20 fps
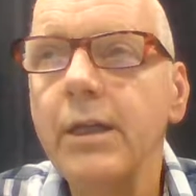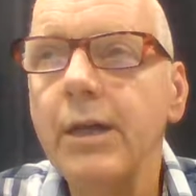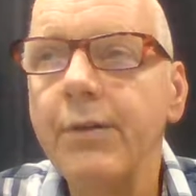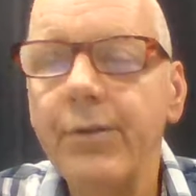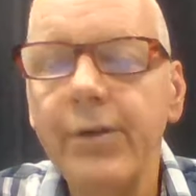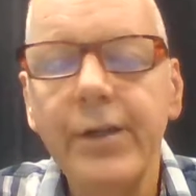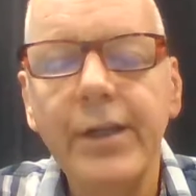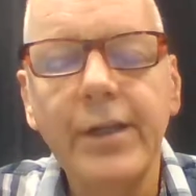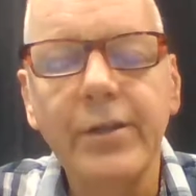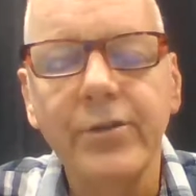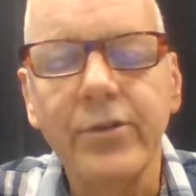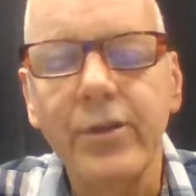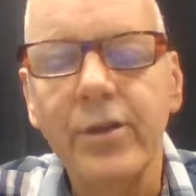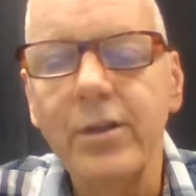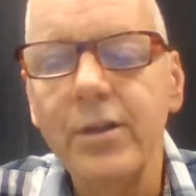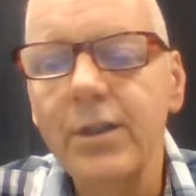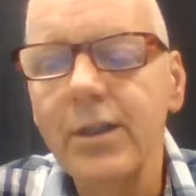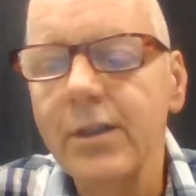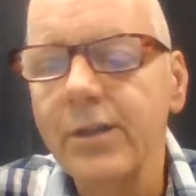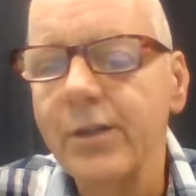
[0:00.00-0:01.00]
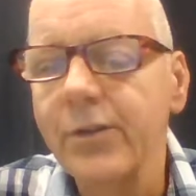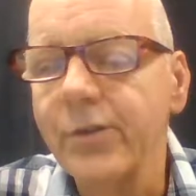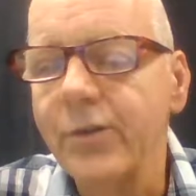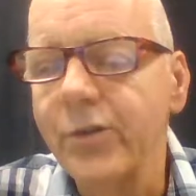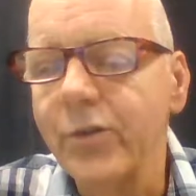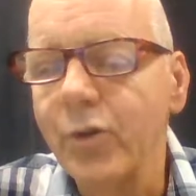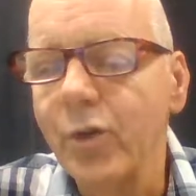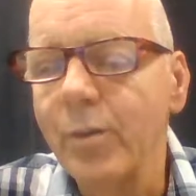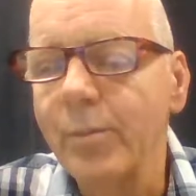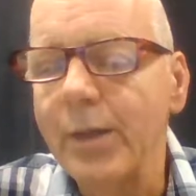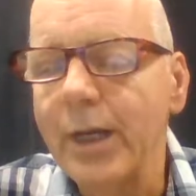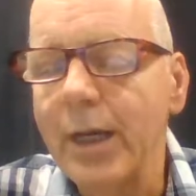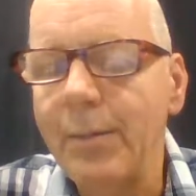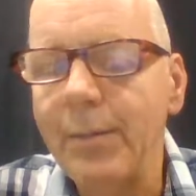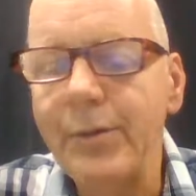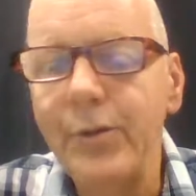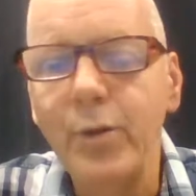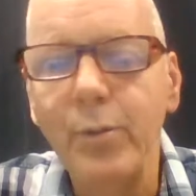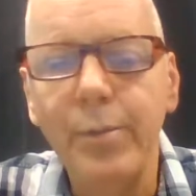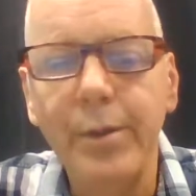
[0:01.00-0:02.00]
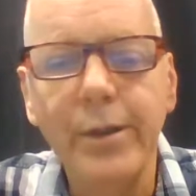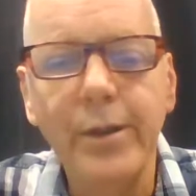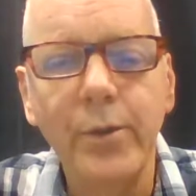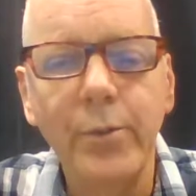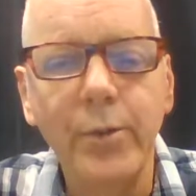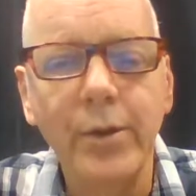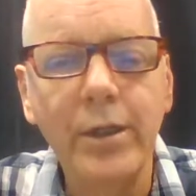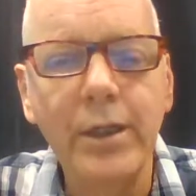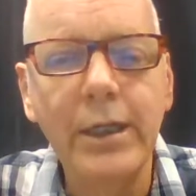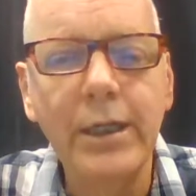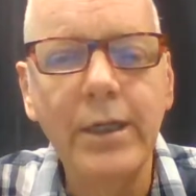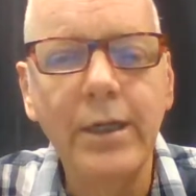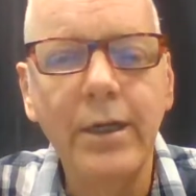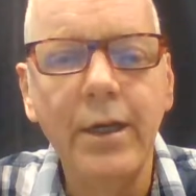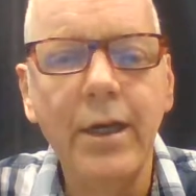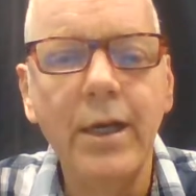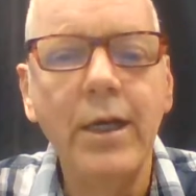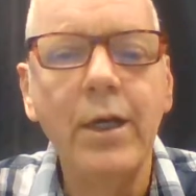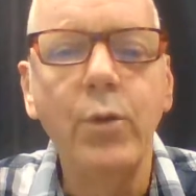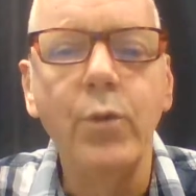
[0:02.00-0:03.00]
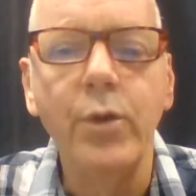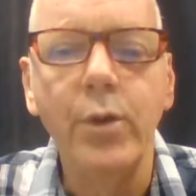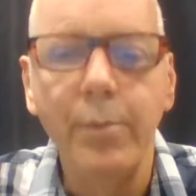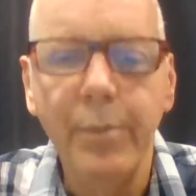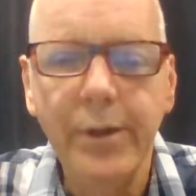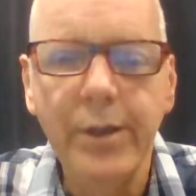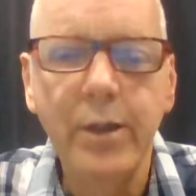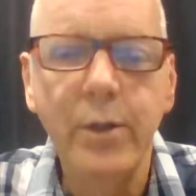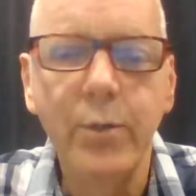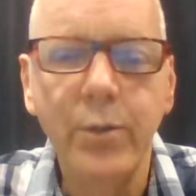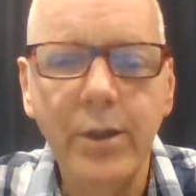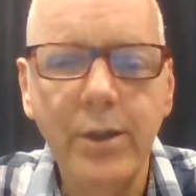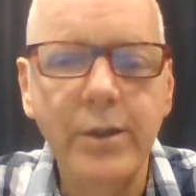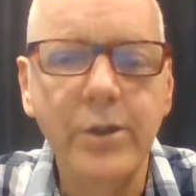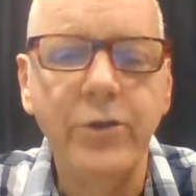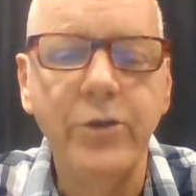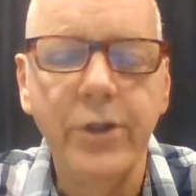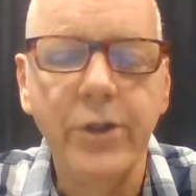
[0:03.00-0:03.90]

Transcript: You ever hear that song, there's a storm coming, you better run? You better run to